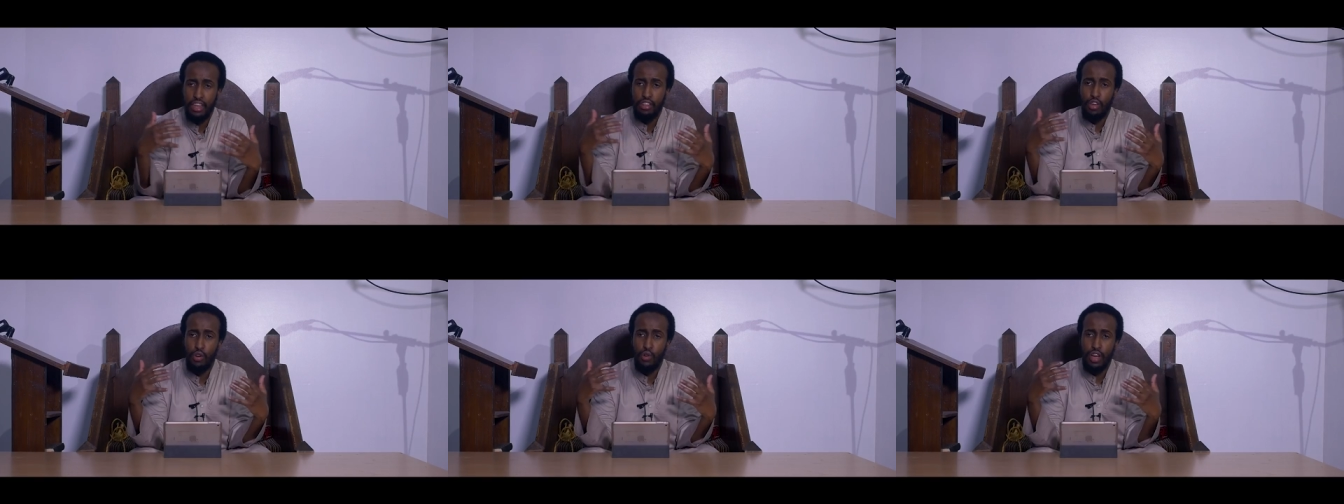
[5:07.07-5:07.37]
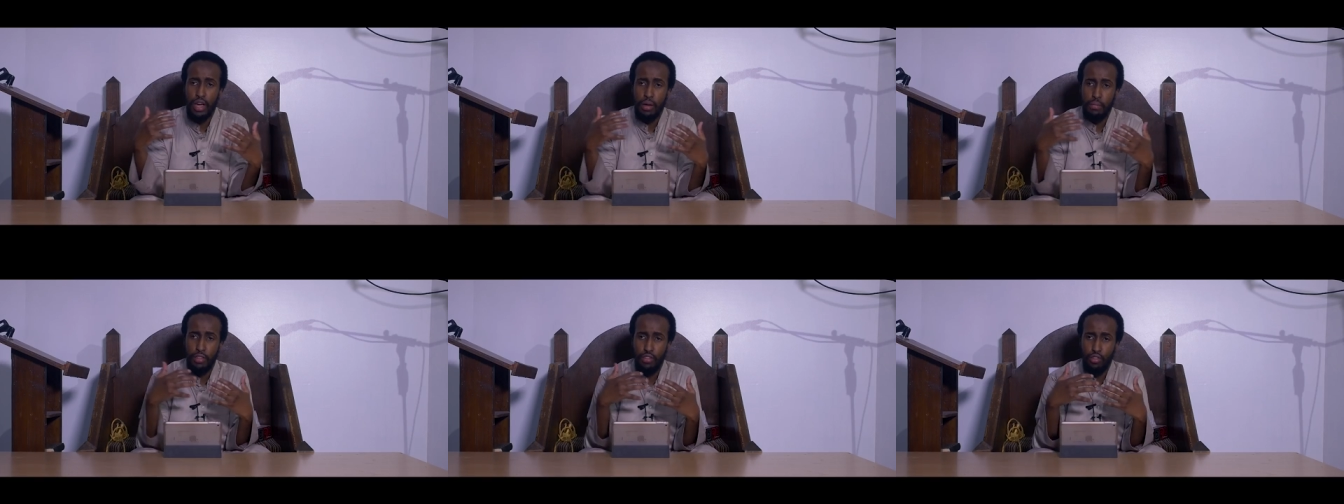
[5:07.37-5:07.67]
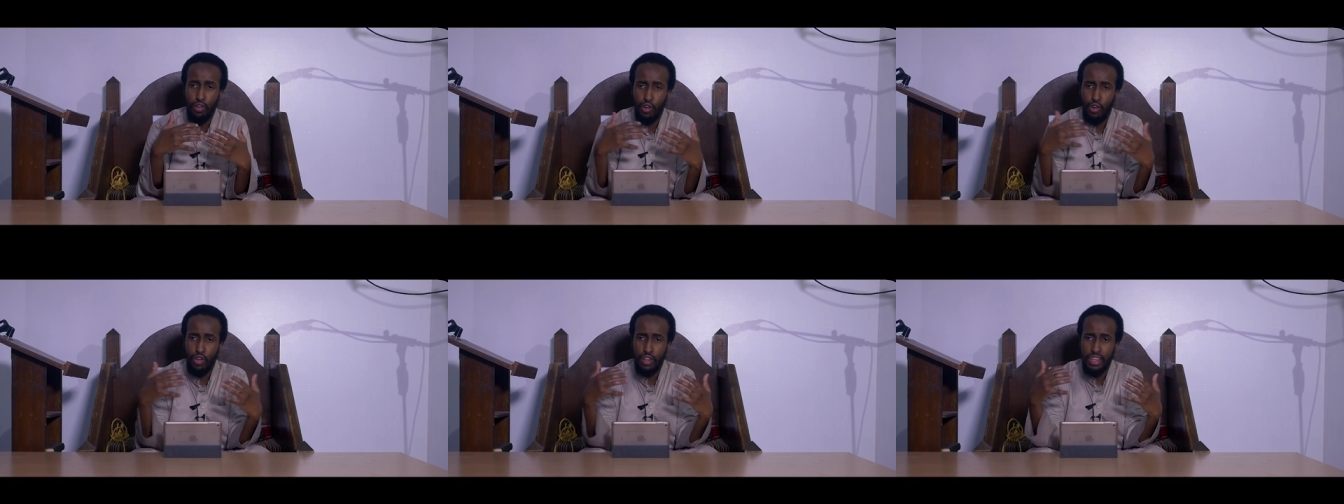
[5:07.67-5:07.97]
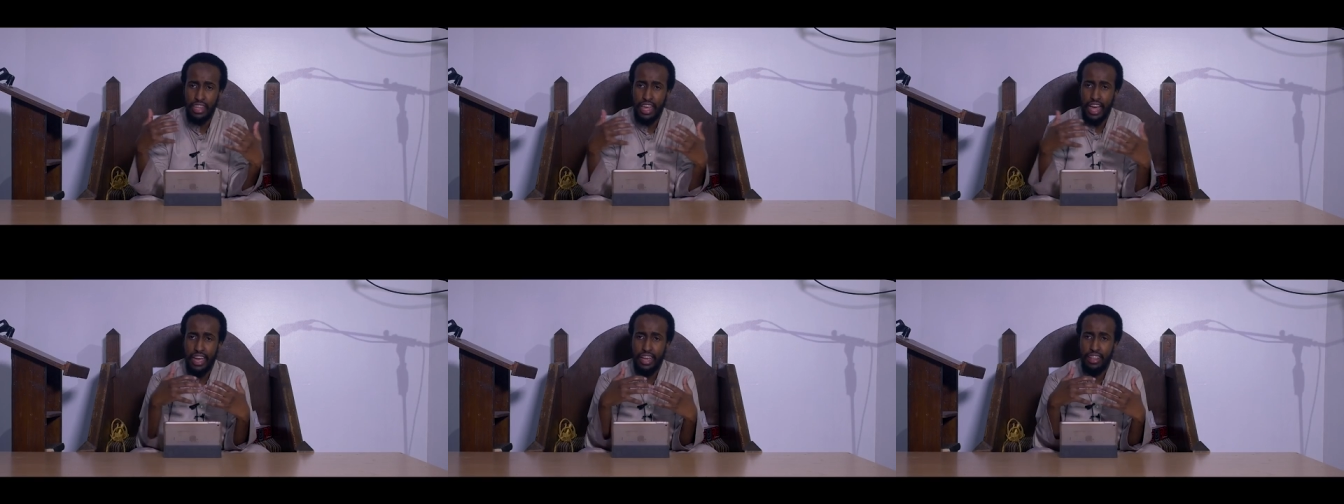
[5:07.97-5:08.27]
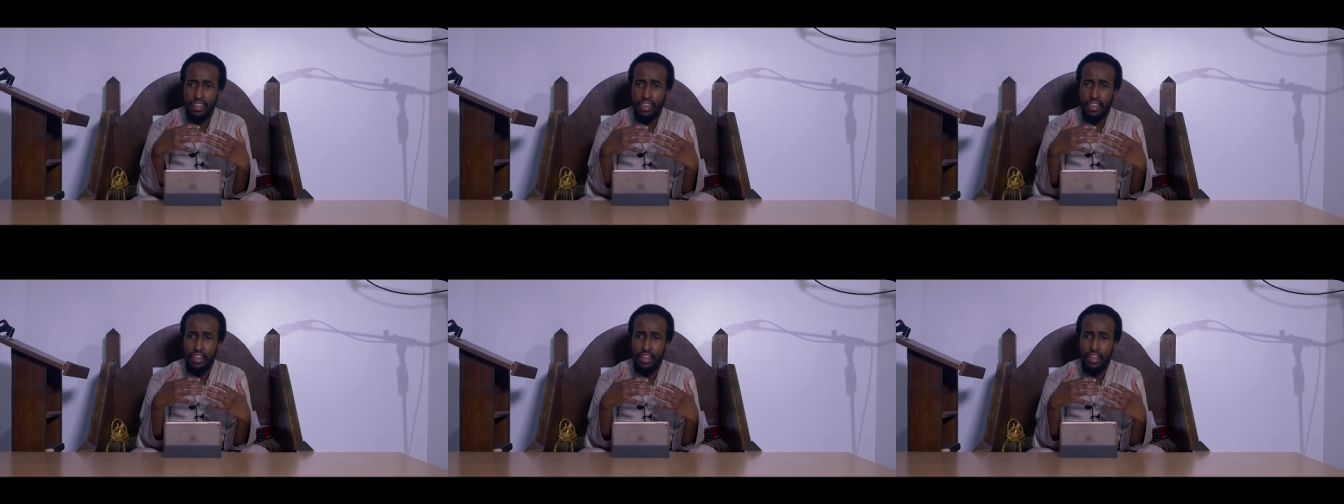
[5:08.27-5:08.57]
don't come into
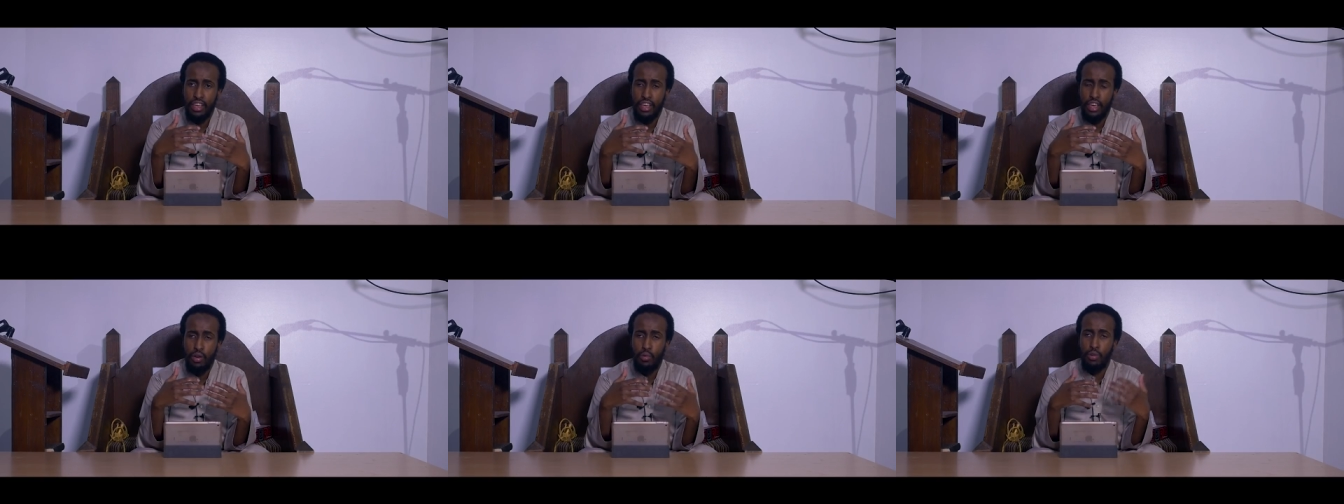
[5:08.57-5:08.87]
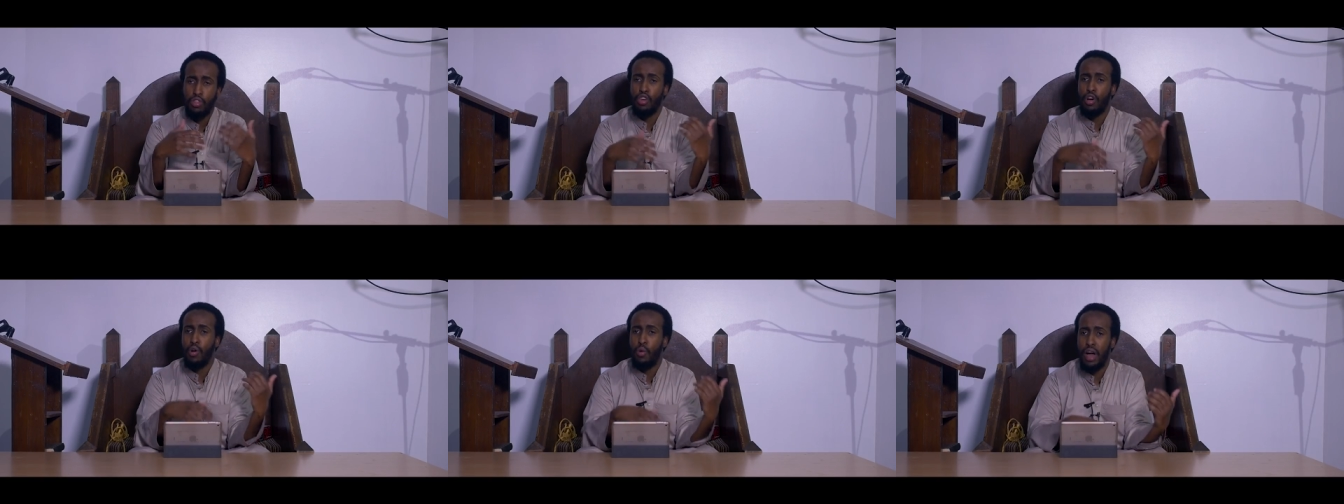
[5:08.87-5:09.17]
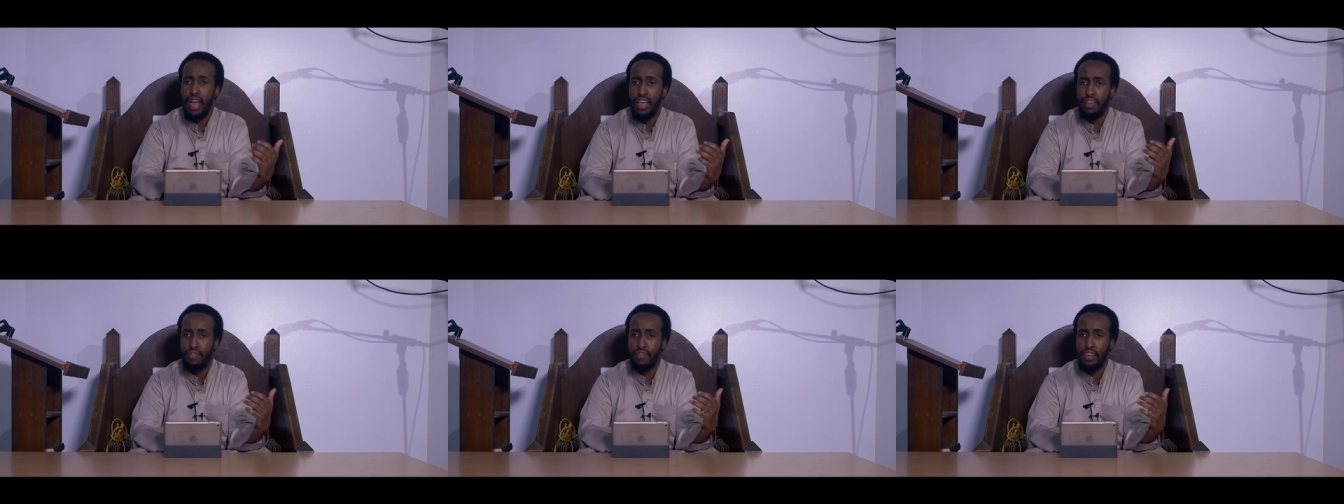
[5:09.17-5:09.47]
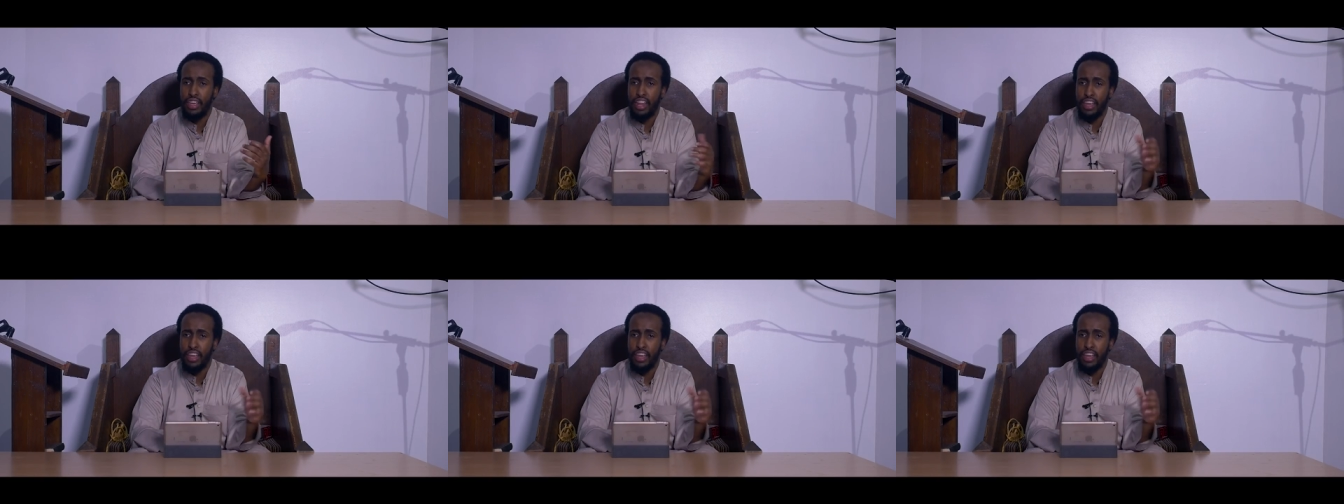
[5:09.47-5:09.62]
contact with your wife.